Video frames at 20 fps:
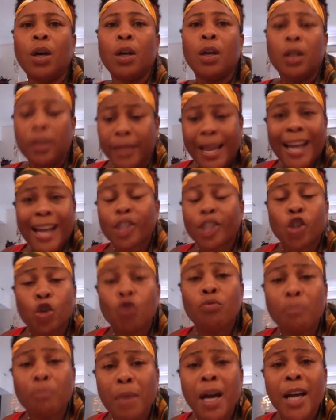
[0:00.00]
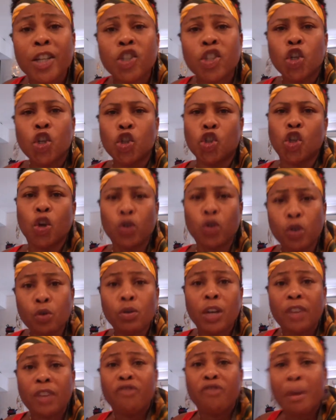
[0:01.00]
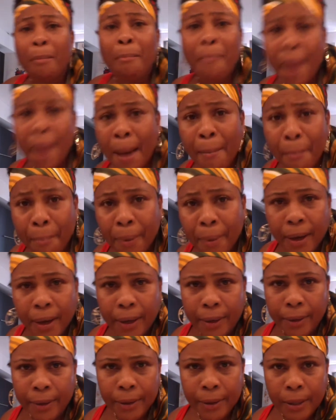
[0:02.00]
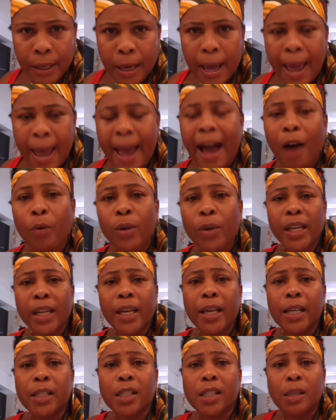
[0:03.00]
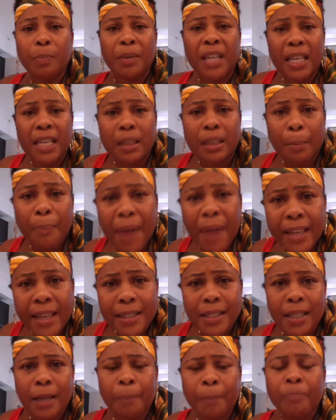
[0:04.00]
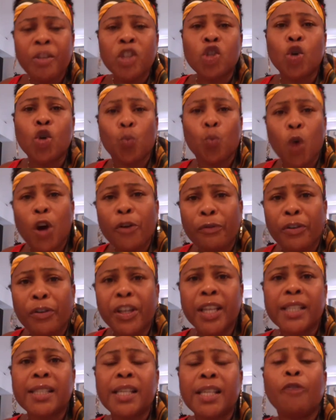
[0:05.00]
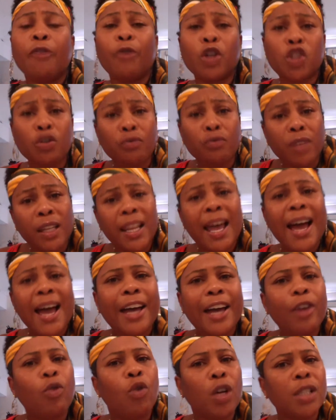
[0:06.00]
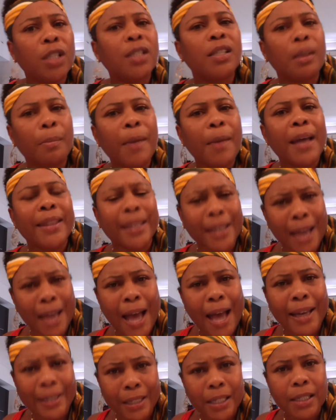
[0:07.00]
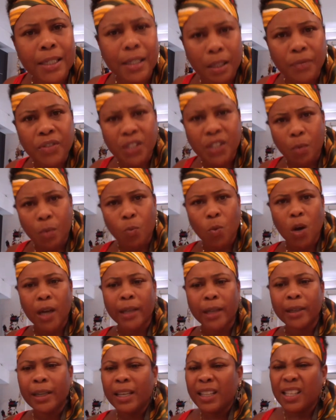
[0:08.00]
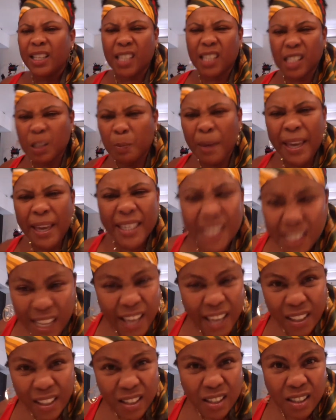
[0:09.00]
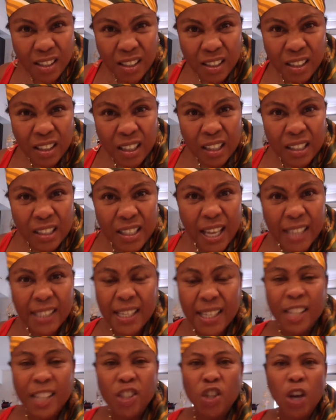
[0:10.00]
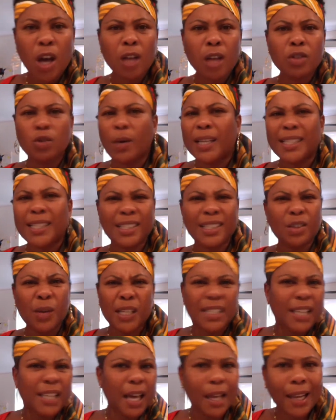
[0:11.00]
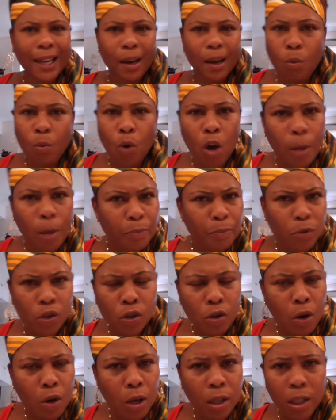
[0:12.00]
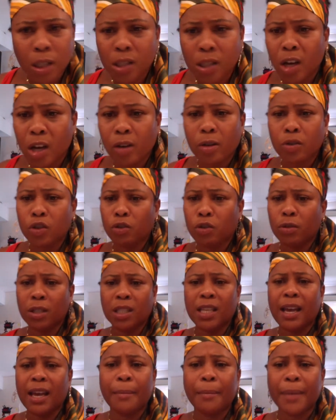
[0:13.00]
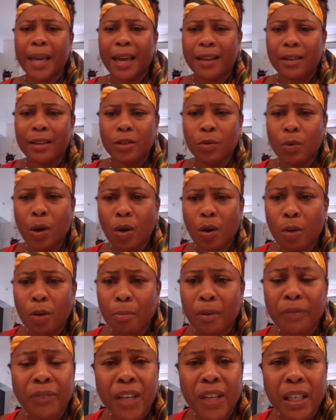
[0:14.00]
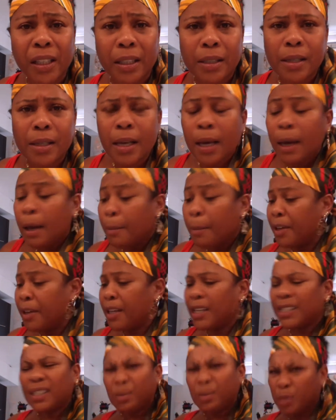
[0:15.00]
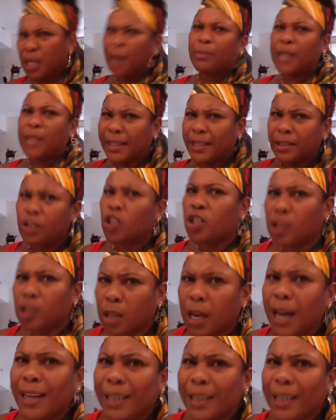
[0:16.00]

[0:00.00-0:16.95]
not too much so you can remember how it is to be independent, to work for yourself, or to rely on somebody, the kindness of someone. Does this make sense? Yes, y'all. Do I sound like I'm talking in circles? You can tell me. It won't hurt my feelings. Because sometimes I just kind